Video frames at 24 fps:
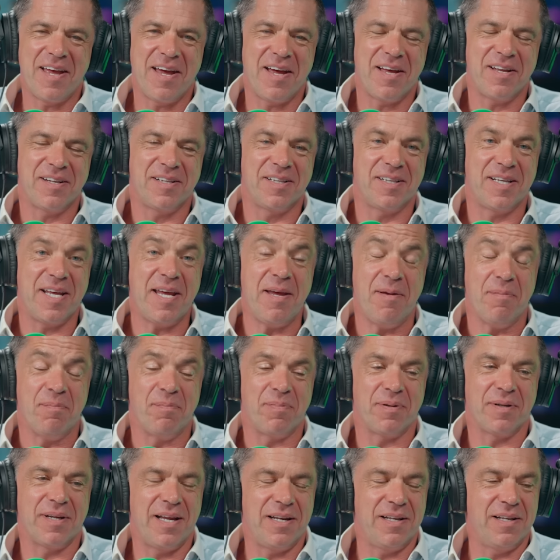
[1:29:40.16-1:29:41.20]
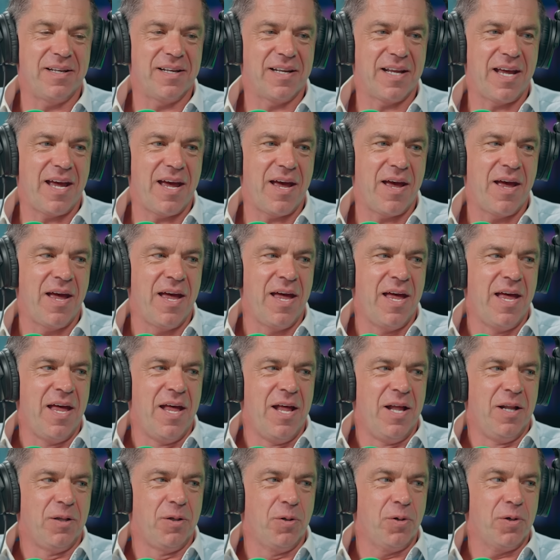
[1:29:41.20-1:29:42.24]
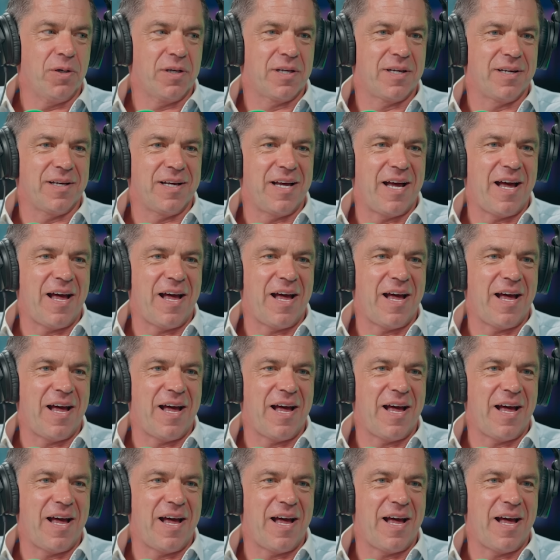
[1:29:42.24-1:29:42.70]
Yeah, deep. And look,